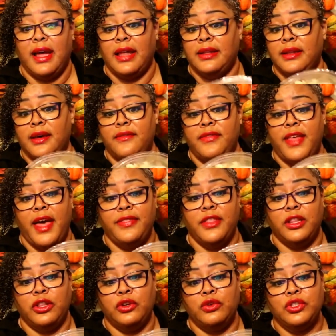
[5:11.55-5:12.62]
I love that.
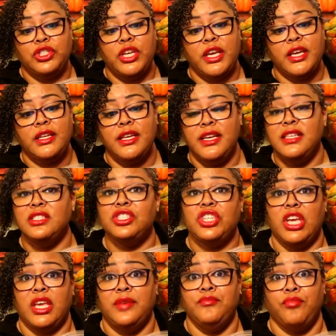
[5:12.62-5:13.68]
The little chicken is
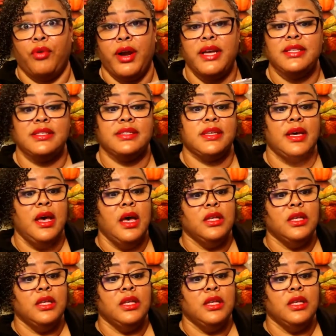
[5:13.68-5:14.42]
chicken breast,